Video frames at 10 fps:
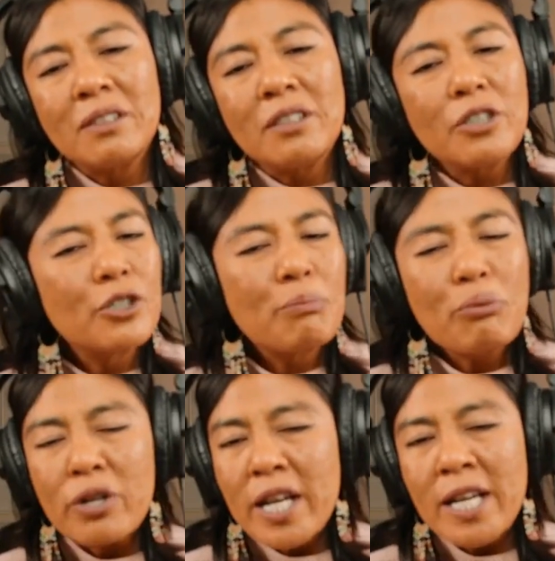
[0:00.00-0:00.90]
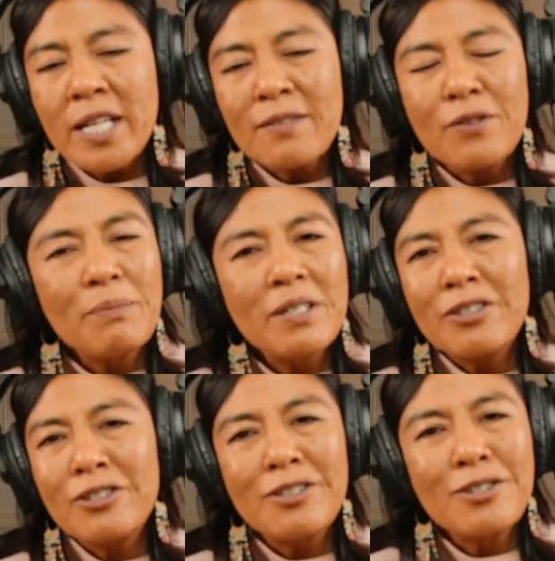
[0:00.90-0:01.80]
earn praise for being
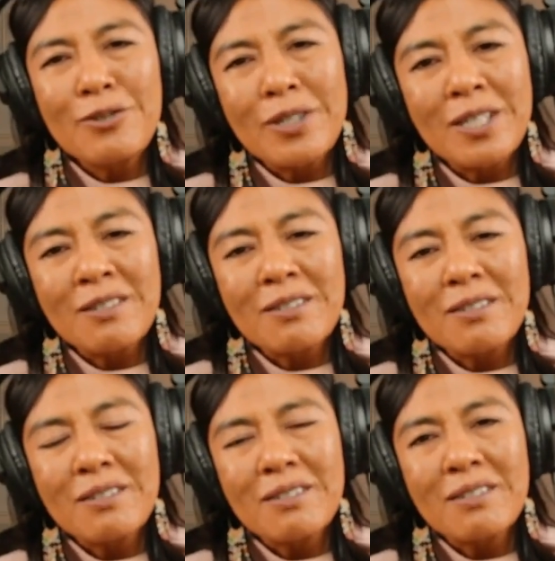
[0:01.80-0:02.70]
a good student,